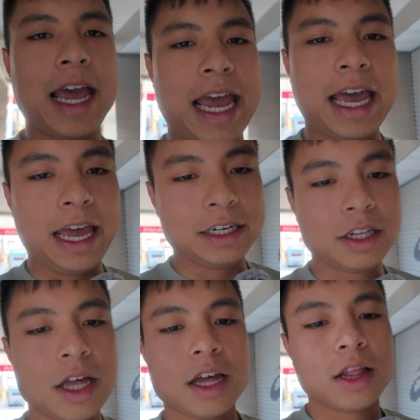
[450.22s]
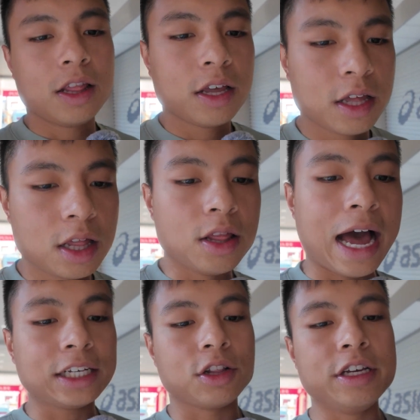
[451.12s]
and
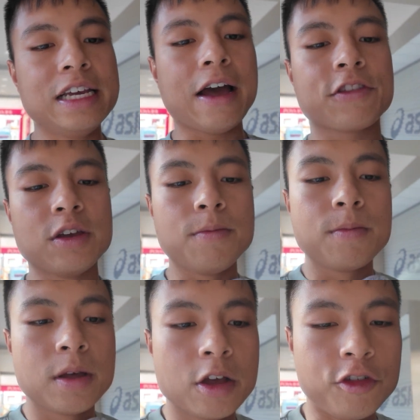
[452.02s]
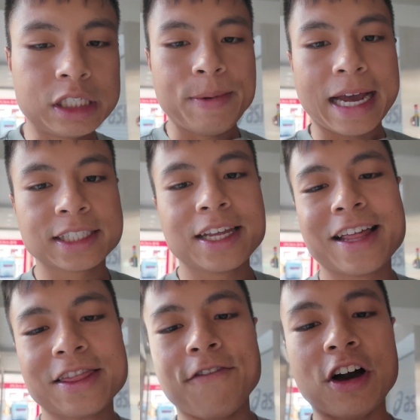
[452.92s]
lastly, you have to respect
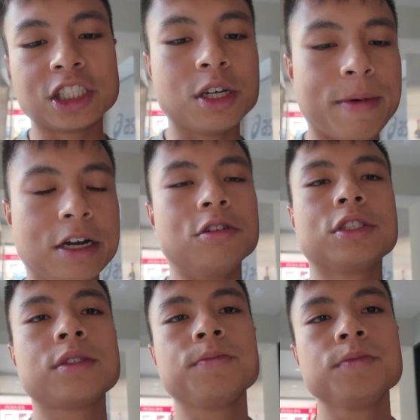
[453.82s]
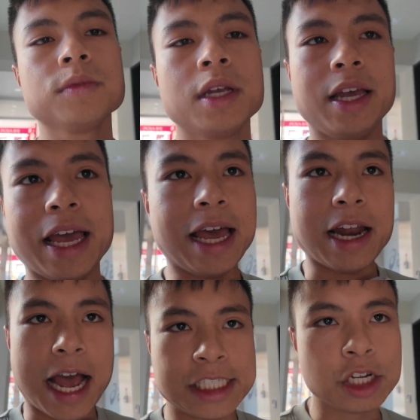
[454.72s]
the fundamentals.
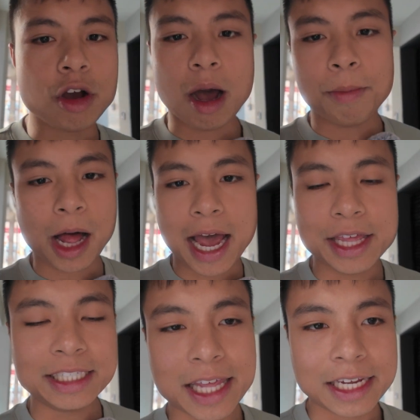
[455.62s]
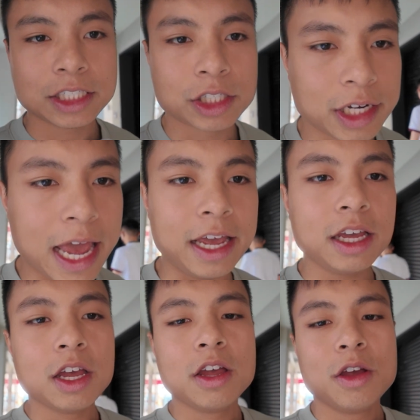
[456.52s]
And I still apply these things today
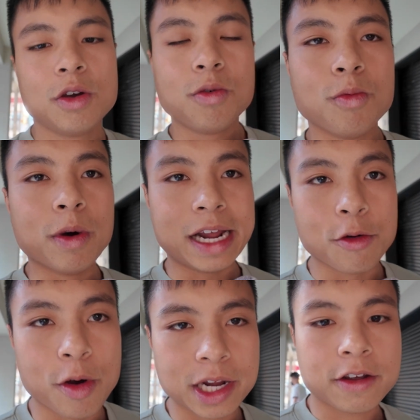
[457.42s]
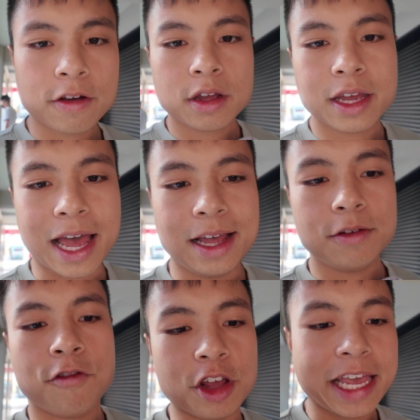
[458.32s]
when I work
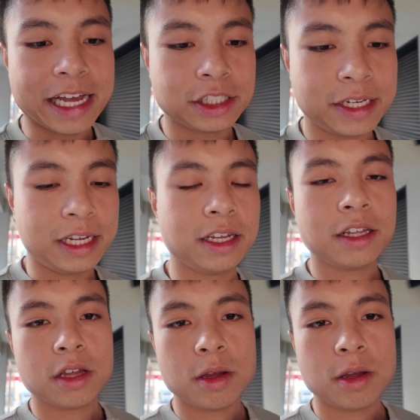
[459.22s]
freelancing